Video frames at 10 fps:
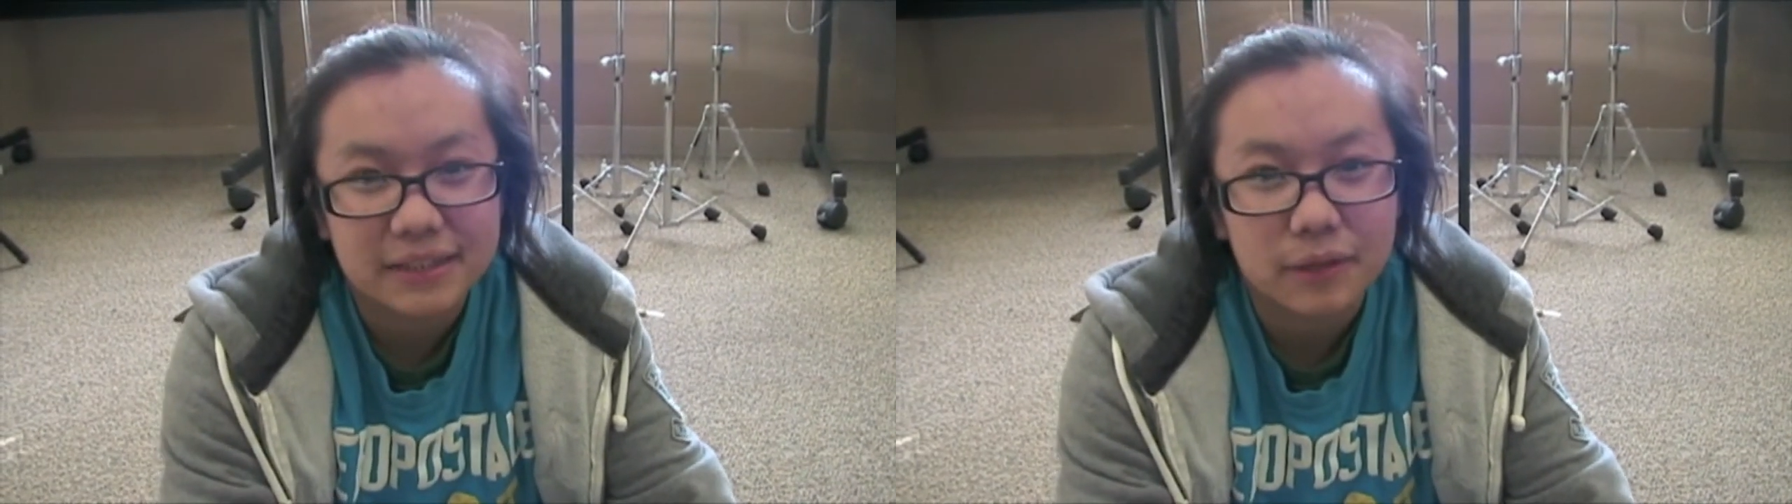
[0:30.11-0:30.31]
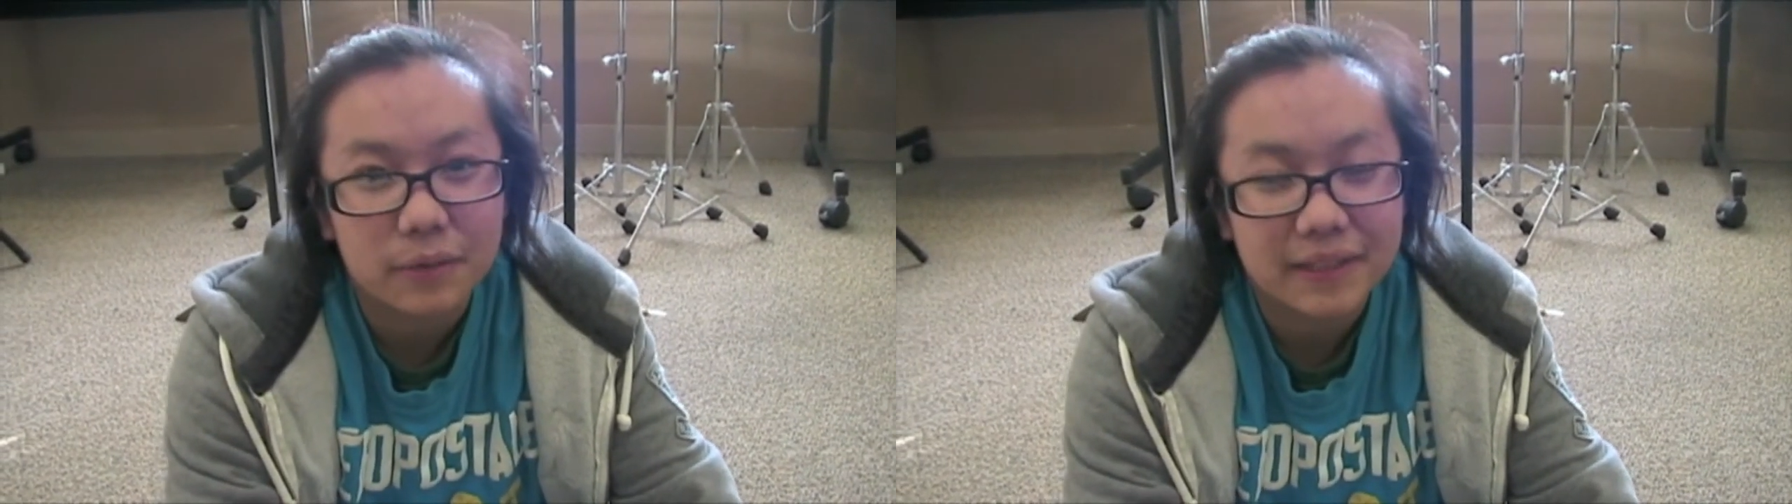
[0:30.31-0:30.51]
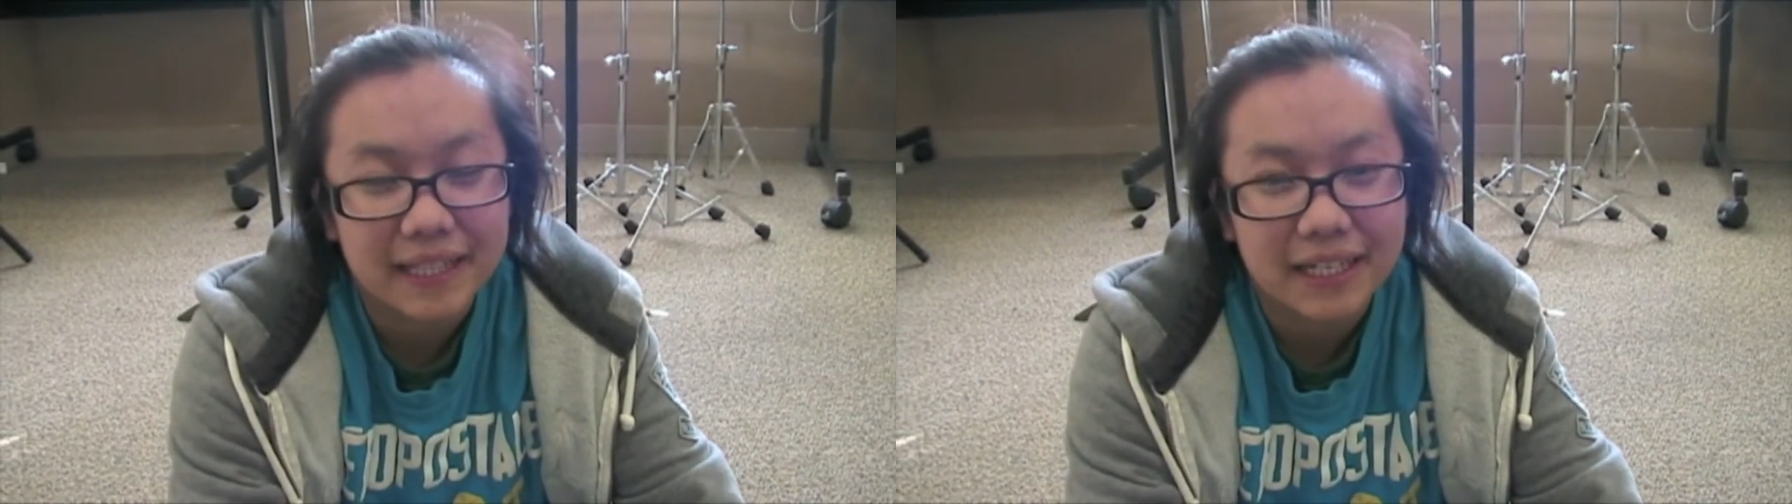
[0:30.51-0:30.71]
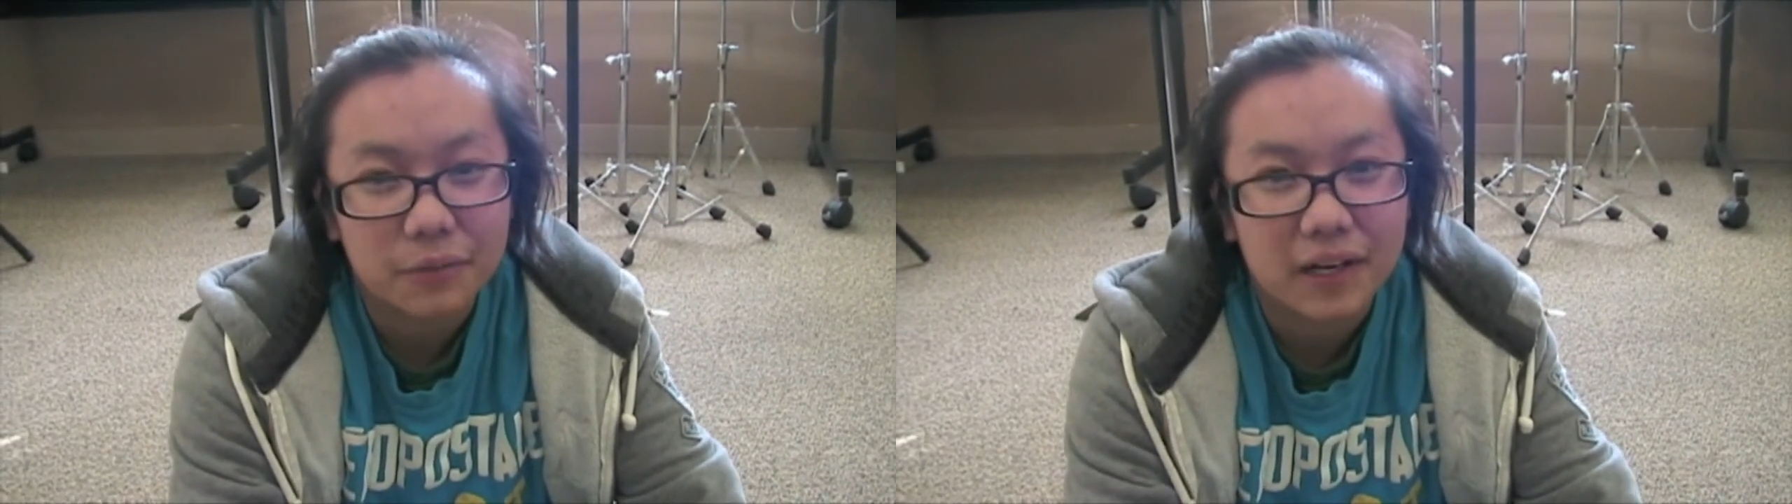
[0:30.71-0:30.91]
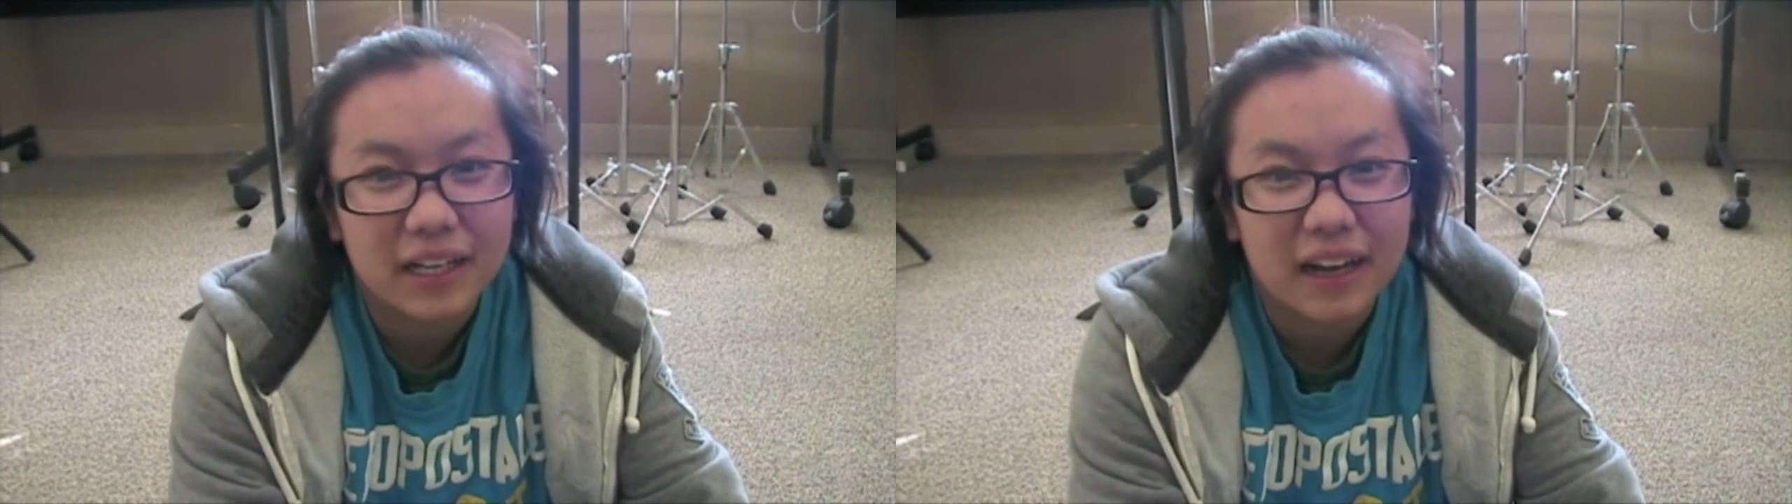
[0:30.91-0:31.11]
what we need to
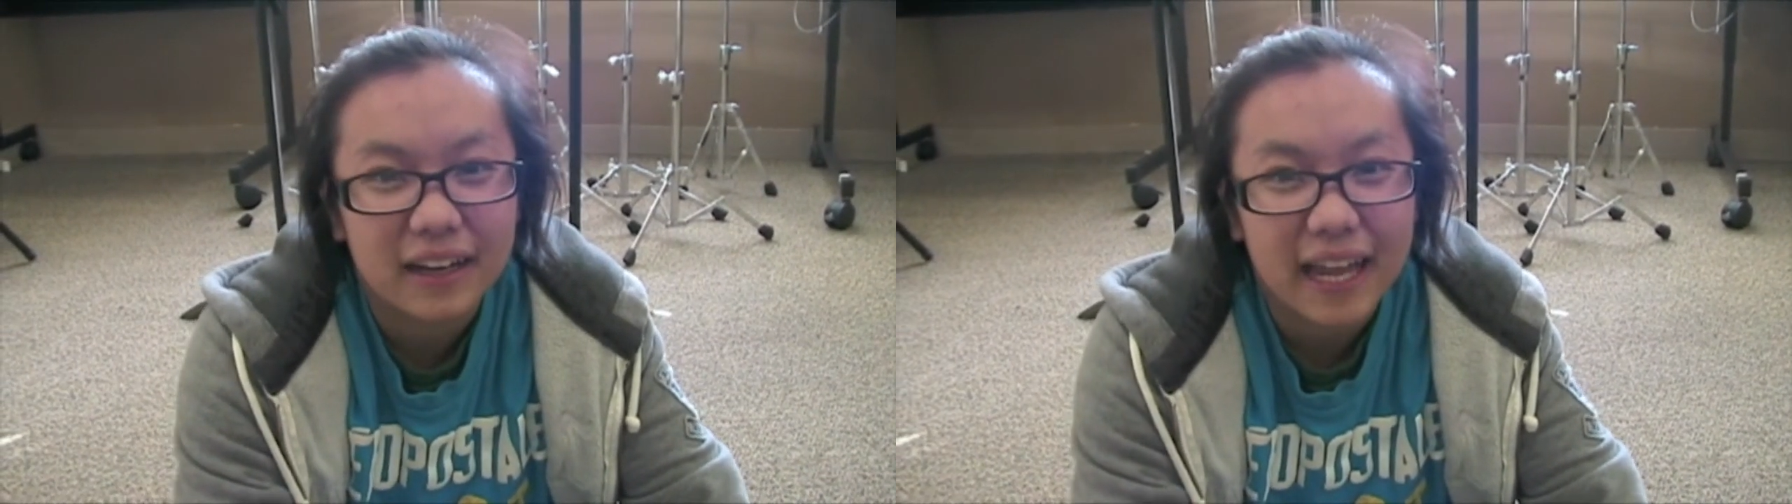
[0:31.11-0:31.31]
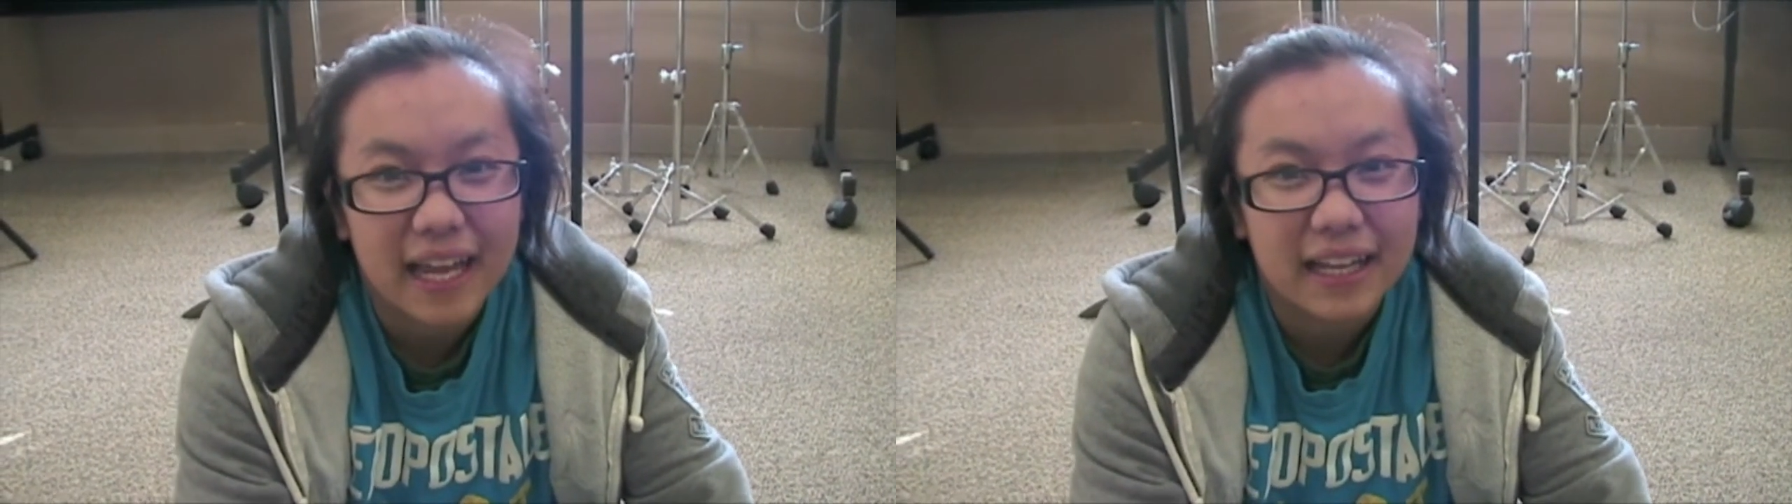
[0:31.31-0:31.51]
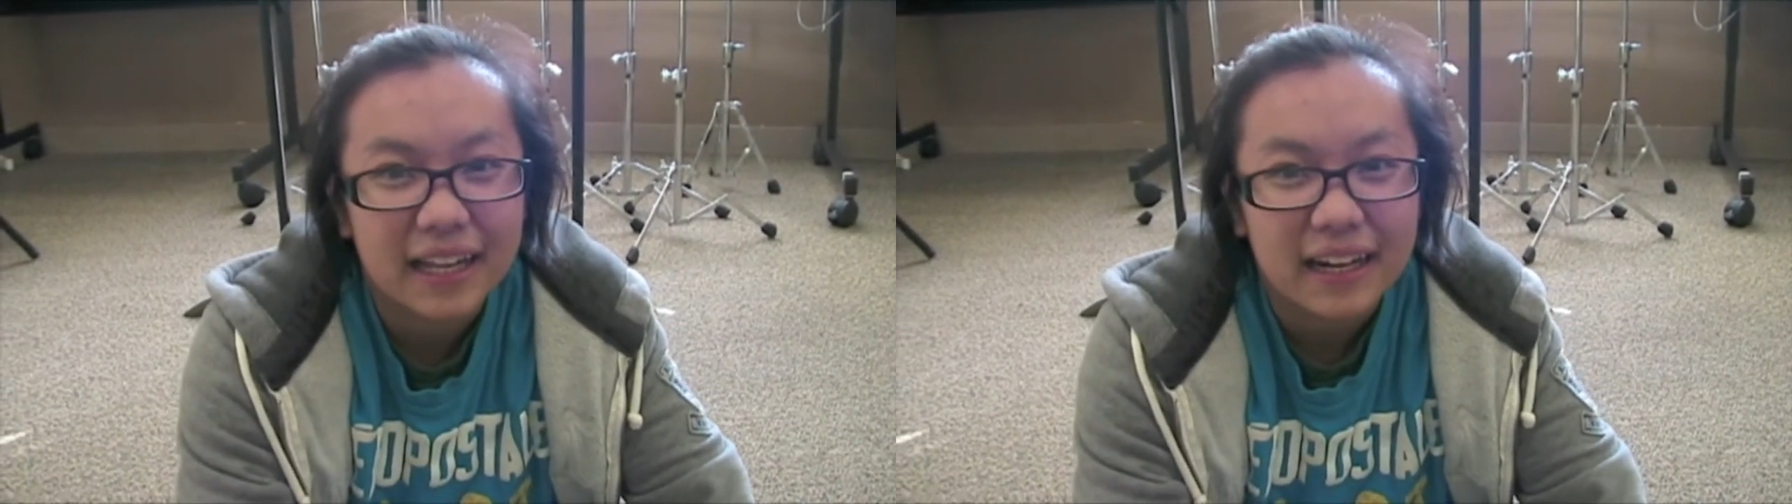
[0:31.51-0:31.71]
work on it.